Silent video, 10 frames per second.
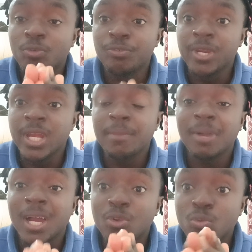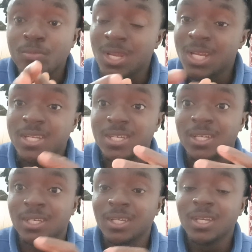of them are
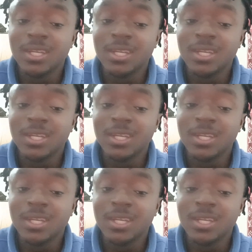humiliated.